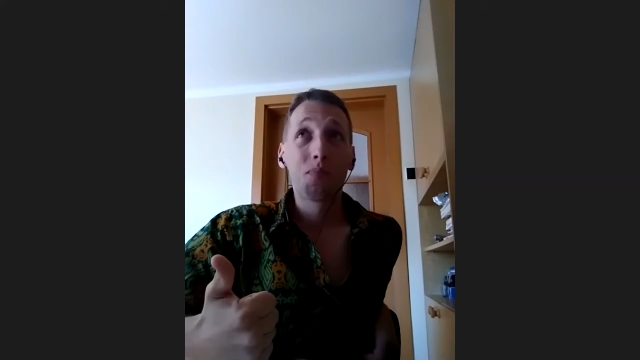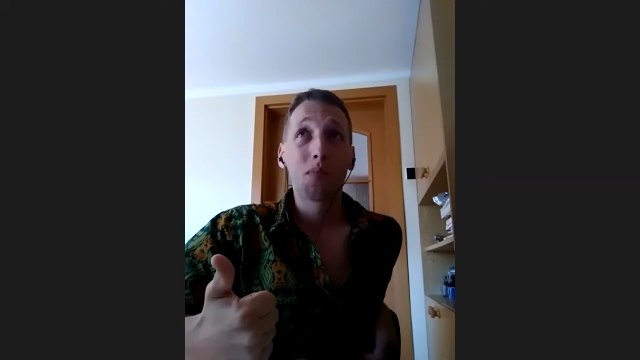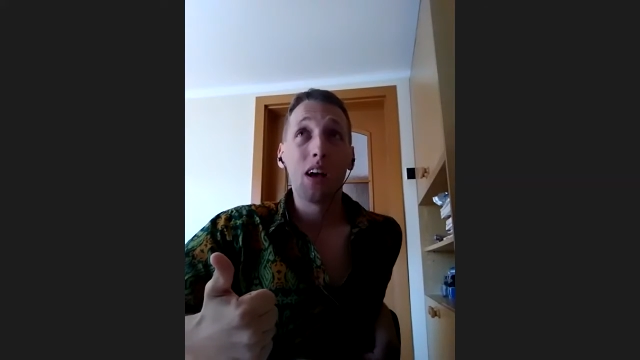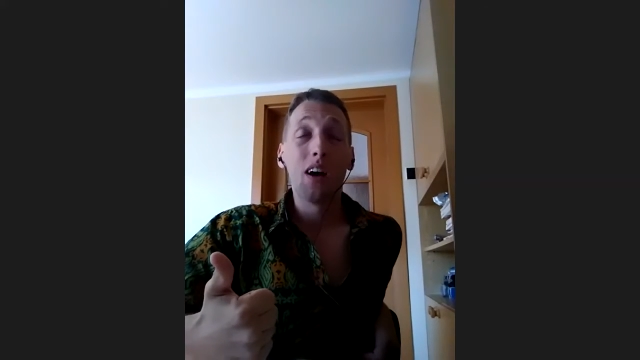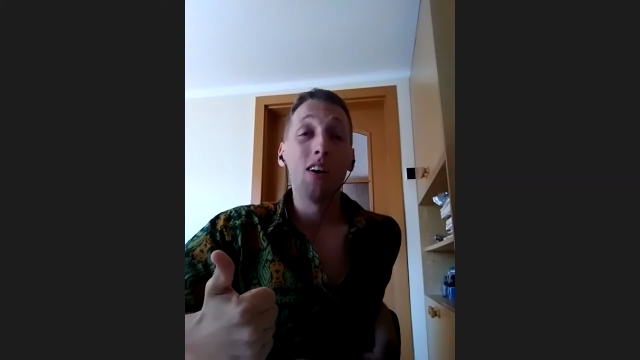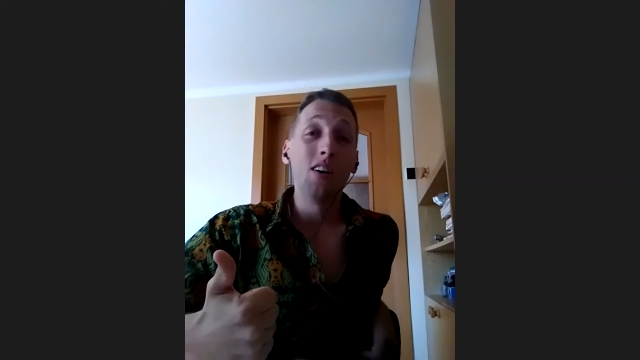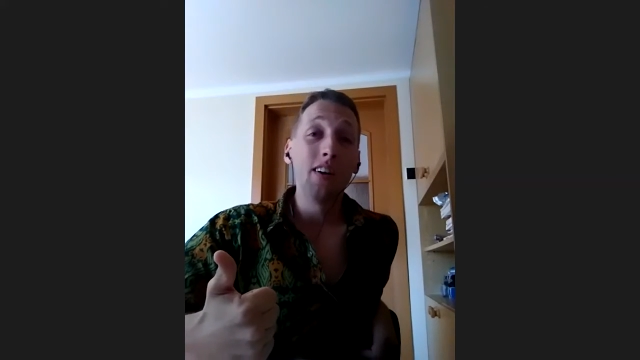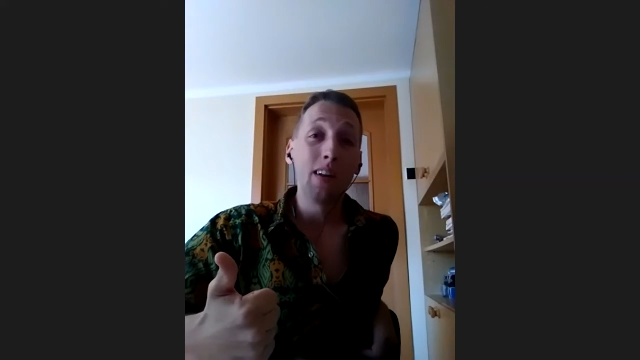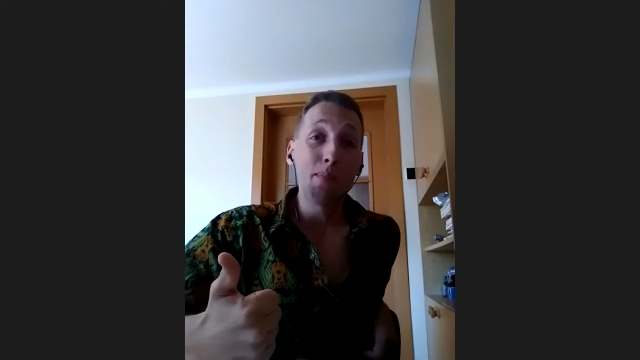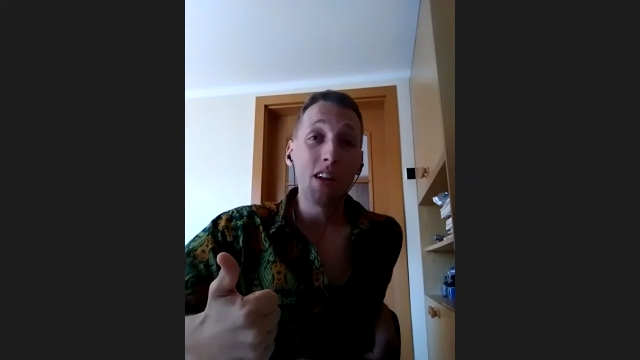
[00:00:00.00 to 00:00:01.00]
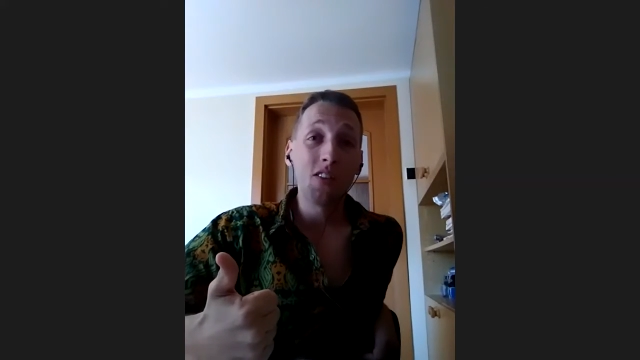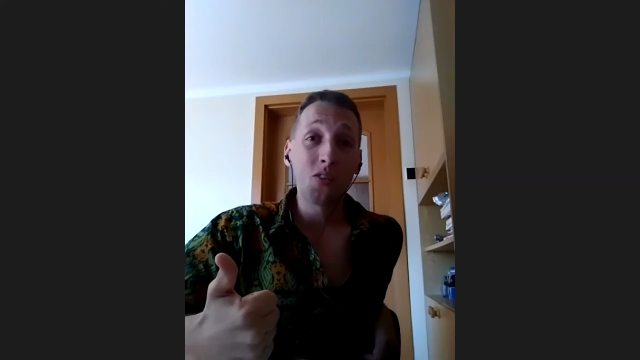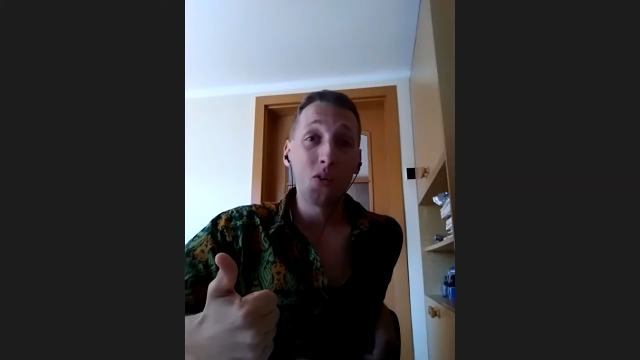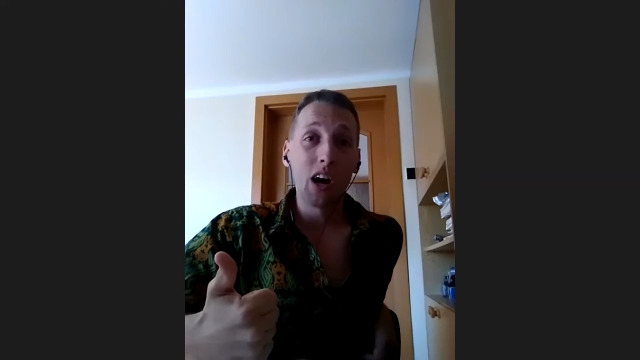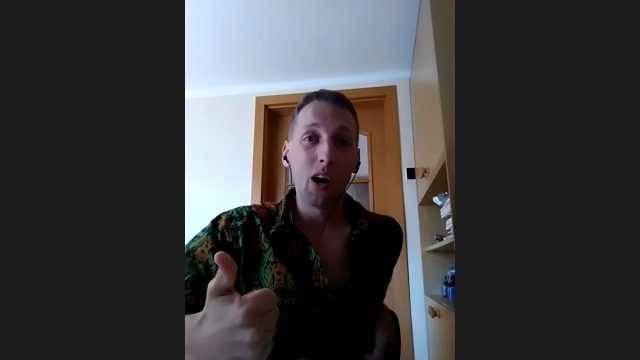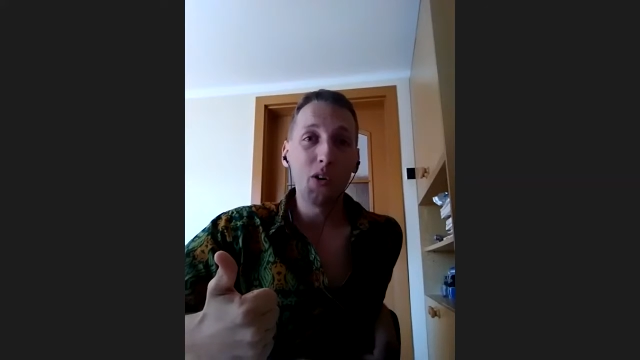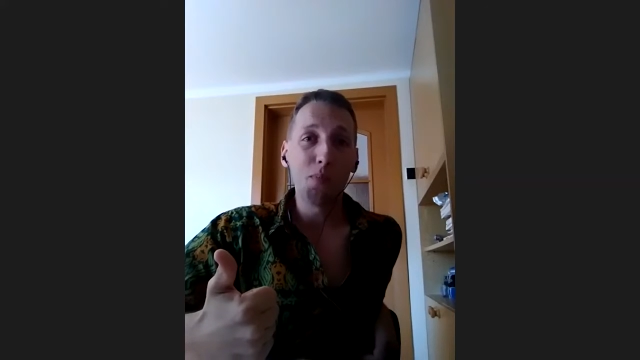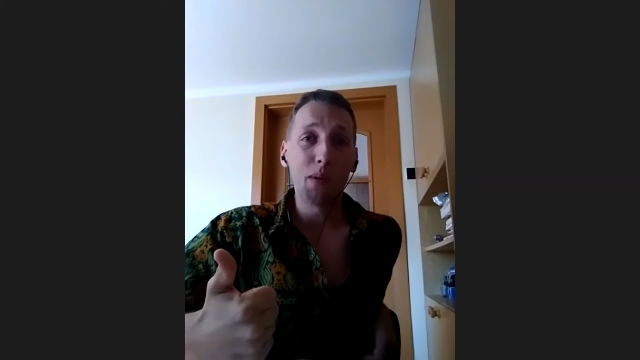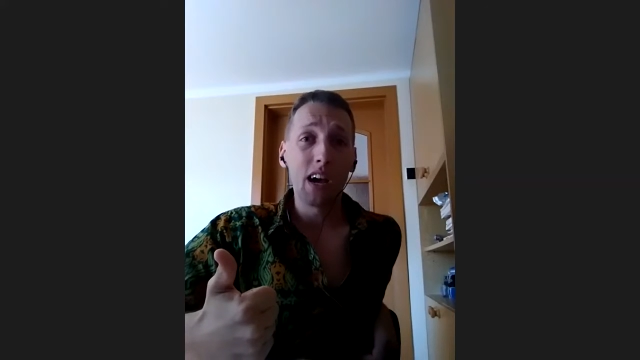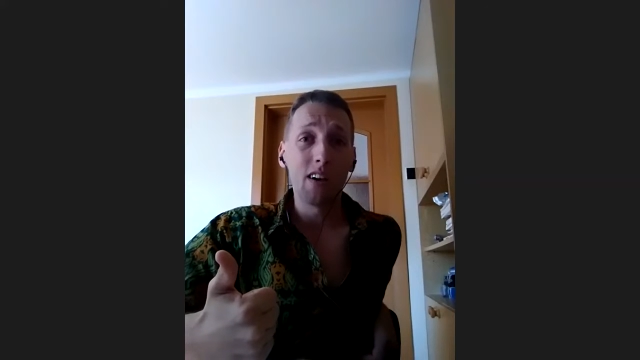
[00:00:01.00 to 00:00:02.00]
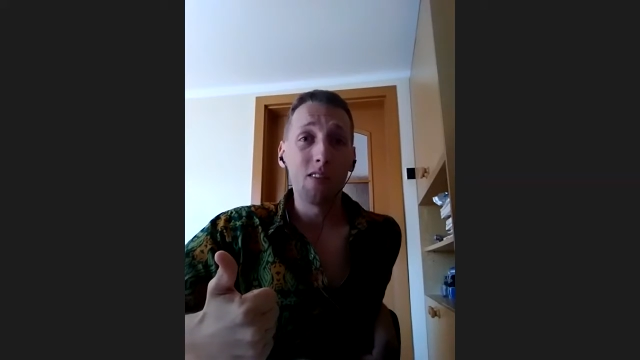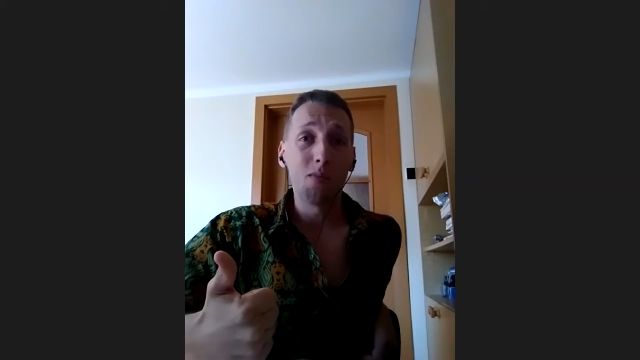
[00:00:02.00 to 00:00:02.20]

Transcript: depends on how you behave.